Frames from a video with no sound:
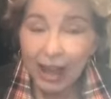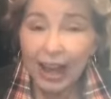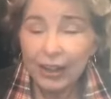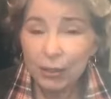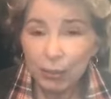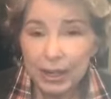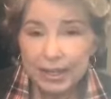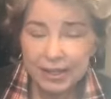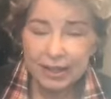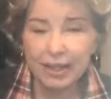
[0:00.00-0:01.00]
And the
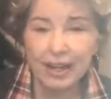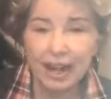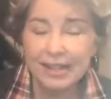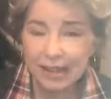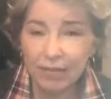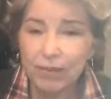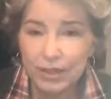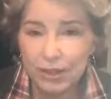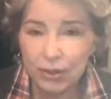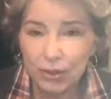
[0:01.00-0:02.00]
reason that I say
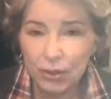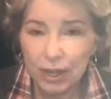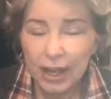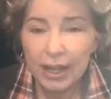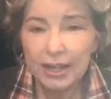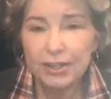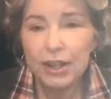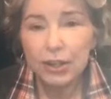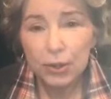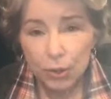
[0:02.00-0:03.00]
physical is
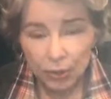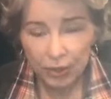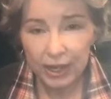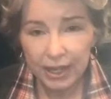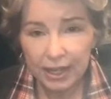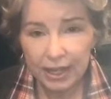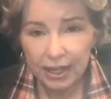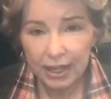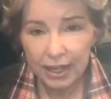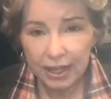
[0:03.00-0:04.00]
you think
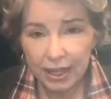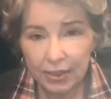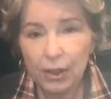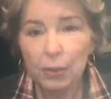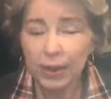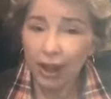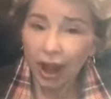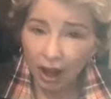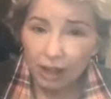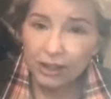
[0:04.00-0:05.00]
that when the
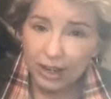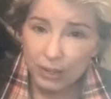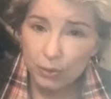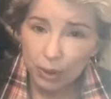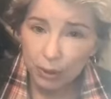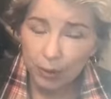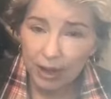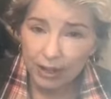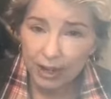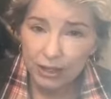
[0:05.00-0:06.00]
holidays roll
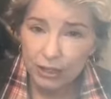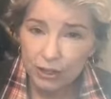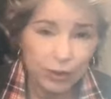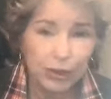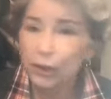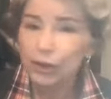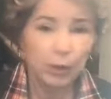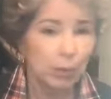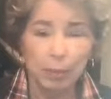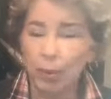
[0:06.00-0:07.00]
around next year that you're going to
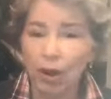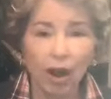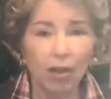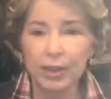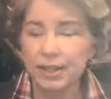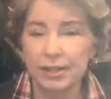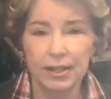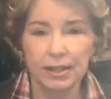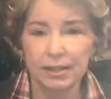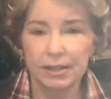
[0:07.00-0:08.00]
remember all these
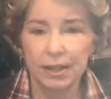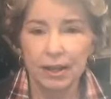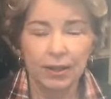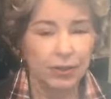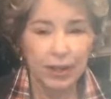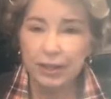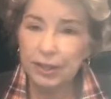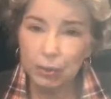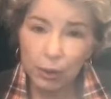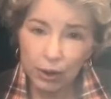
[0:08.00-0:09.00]
things, the things
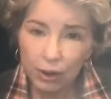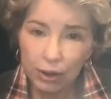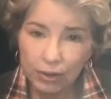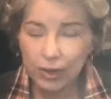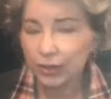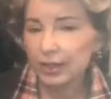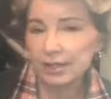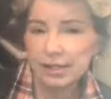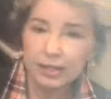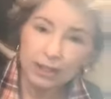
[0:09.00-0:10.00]
that worked, the things
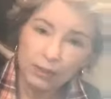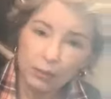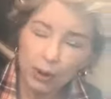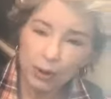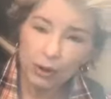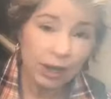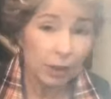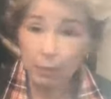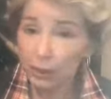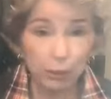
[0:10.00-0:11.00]
that didn't work,
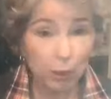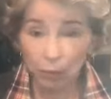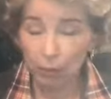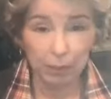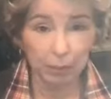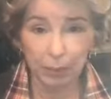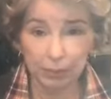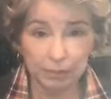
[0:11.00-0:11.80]
but you won't remember.